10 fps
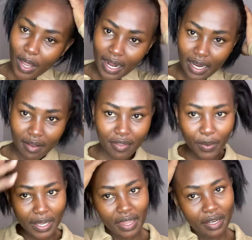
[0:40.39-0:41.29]
I love the
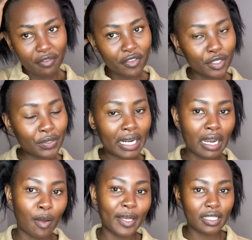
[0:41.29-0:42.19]
way that it feels right
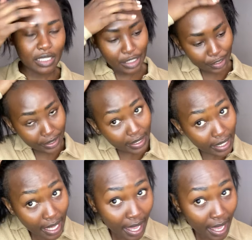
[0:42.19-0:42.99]
now, but it's dirty.